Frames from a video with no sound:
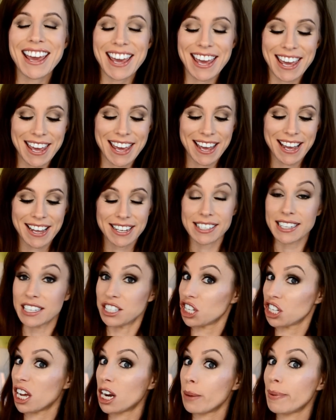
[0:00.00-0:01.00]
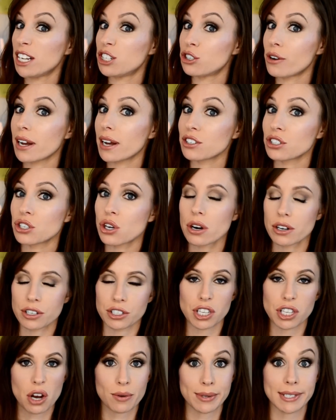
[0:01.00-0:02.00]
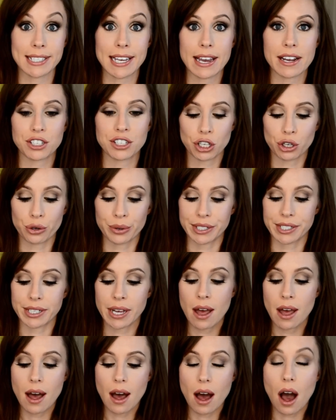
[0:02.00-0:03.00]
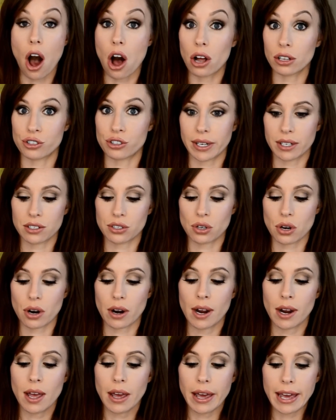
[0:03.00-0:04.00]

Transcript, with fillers: And it's gonna be drugstore, so stay tuned, all drugstore.